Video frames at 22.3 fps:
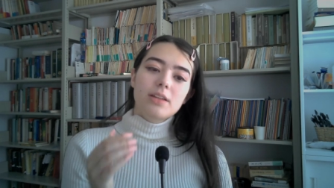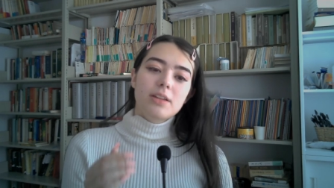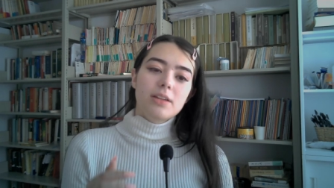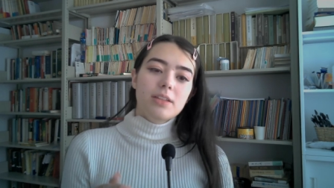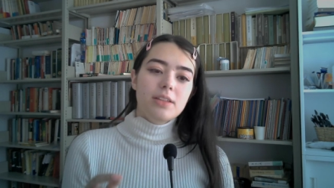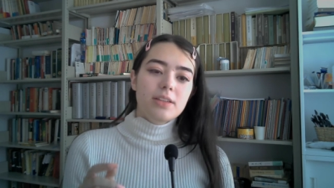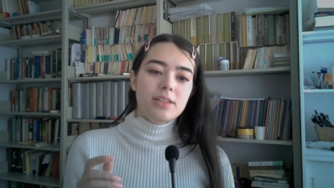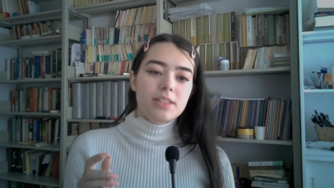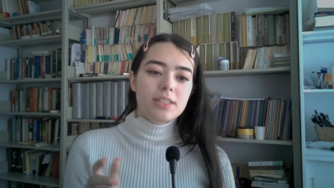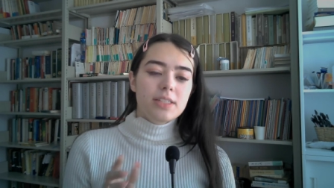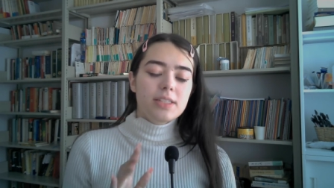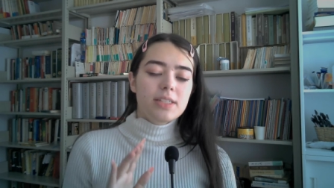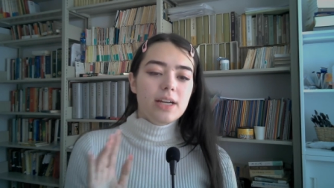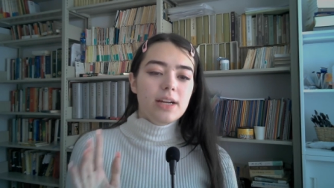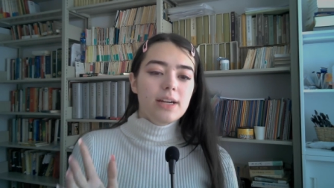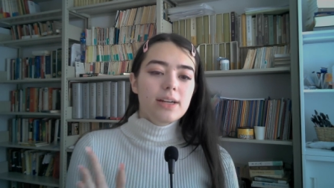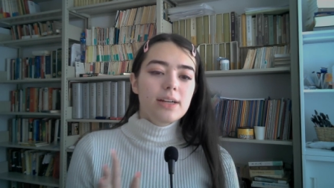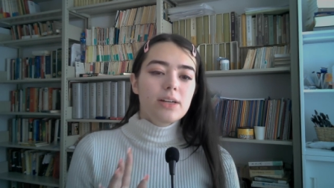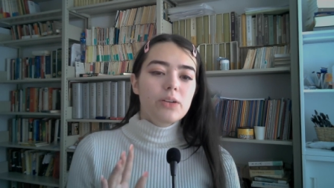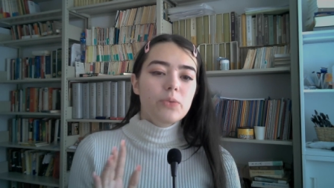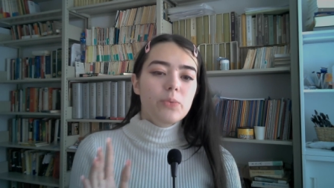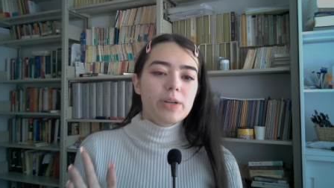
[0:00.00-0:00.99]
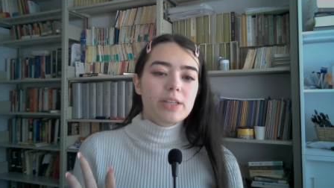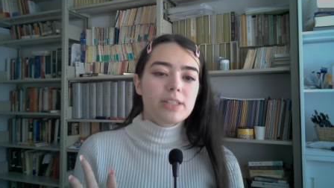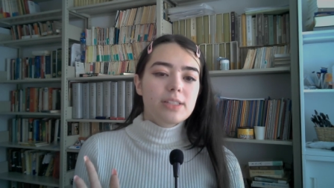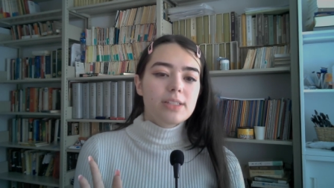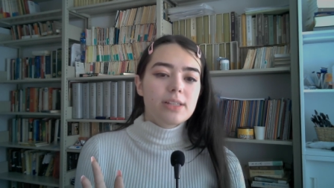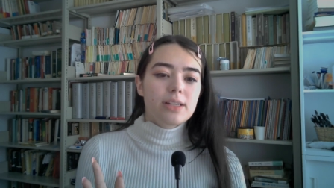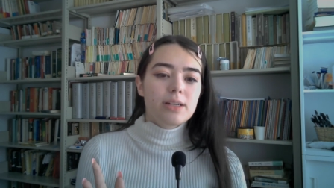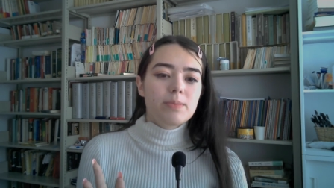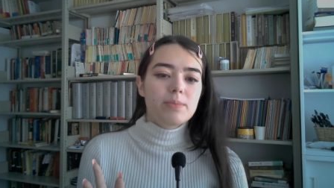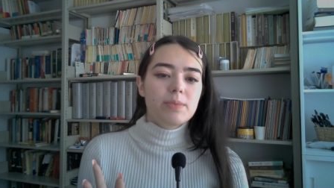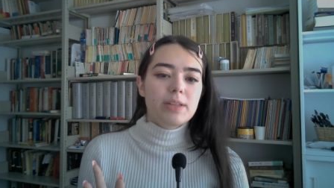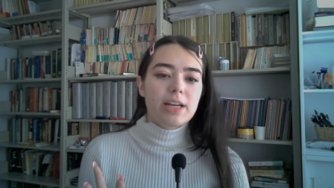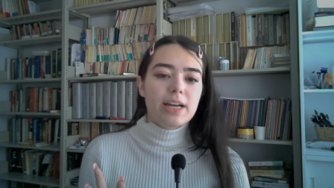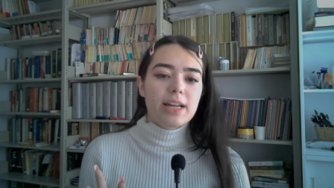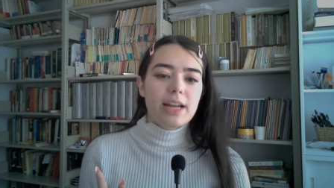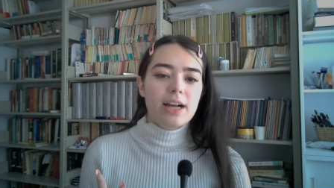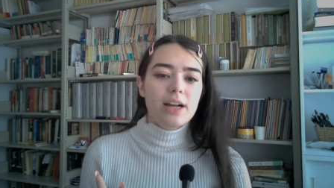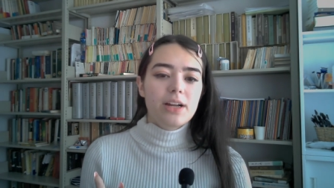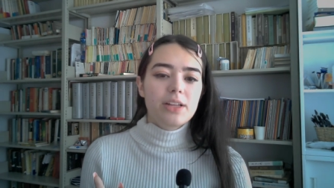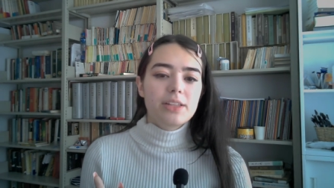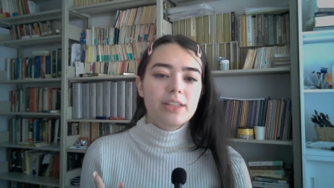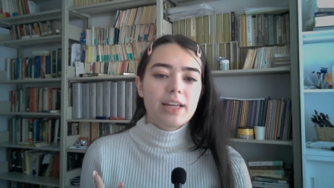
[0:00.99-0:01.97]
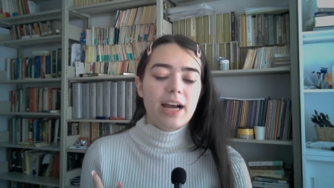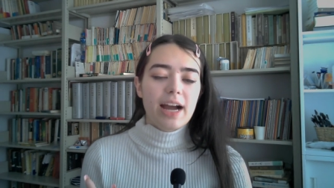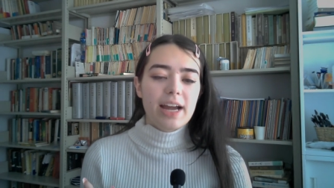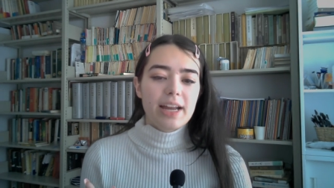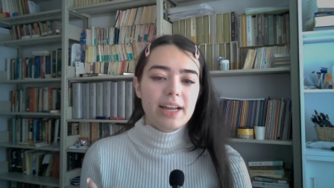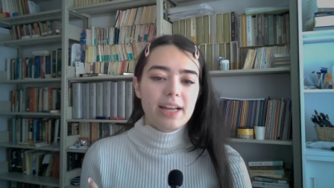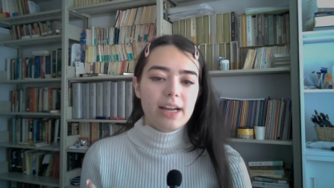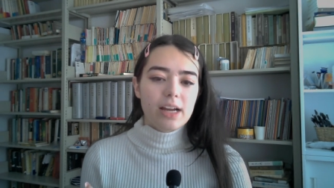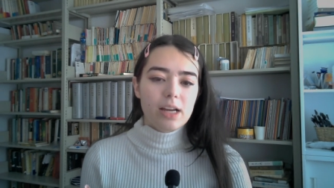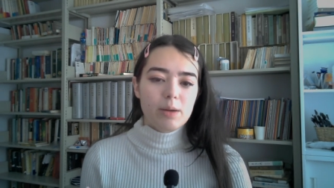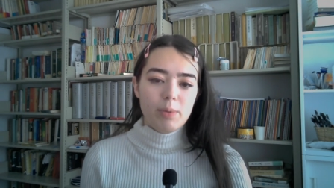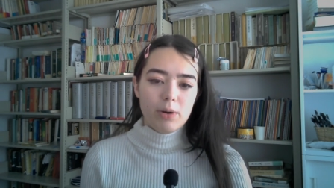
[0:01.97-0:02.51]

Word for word: This sterile wisdom that held the haikai